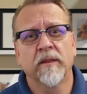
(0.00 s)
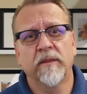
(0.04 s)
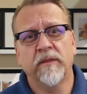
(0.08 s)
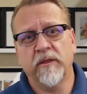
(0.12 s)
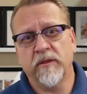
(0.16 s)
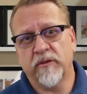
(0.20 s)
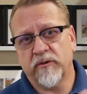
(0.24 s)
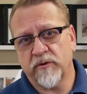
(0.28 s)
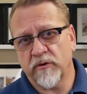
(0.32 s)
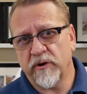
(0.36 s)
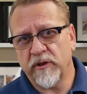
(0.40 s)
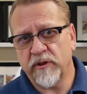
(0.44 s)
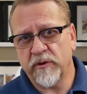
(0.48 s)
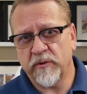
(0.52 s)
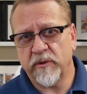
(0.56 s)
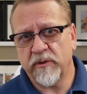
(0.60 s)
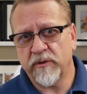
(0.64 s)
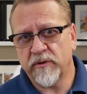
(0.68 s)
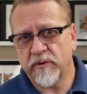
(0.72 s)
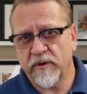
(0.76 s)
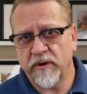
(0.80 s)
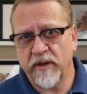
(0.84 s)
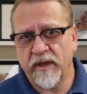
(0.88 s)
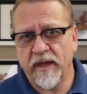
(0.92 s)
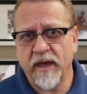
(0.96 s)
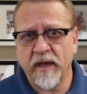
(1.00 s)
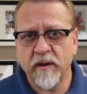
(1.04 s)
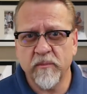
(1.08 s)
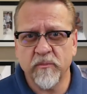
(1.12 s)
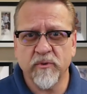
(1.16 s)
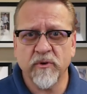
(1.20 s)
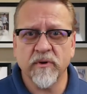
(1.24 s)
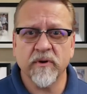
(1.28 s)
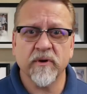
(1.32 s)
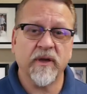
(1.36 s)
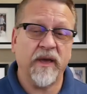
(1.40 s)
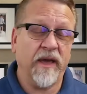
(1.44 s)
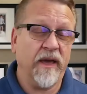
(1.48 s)
the 3330
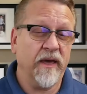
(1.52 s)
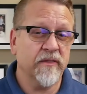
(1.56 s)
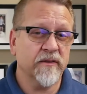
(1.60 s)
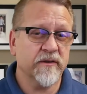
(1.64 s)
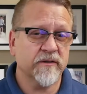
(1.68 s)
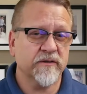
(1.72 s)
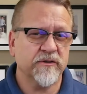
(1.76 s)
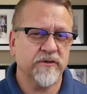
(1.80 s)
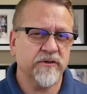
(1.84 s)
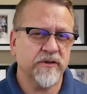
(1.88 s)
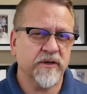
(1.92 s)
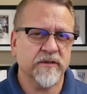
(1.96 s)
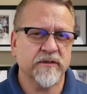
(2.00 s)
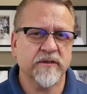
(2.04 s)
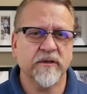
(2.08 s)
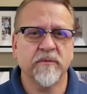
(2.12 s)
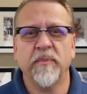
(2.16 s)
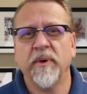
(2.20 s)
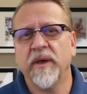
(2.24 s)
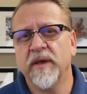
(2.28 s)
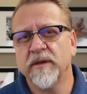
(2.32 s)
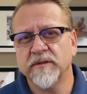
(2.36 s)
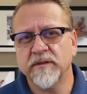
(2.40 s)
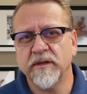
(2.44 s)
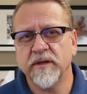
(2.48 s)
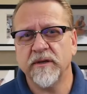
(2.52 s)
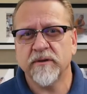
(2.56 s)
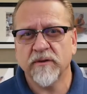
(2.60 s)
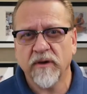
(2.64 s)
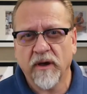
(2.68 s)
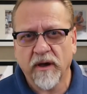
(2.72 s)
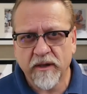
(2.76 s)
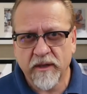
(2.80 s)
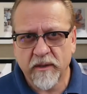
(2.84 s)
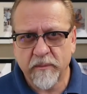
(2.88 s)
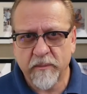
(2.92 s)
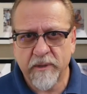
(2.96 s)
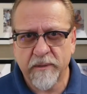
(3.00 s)
handbook, and the suggested pacing
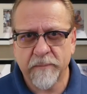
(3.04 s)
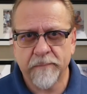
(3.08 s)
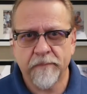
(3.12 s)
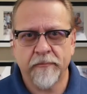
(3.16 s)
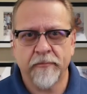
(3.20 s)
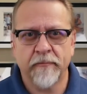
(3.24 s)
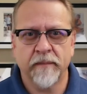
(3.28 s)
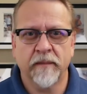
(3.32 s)
document.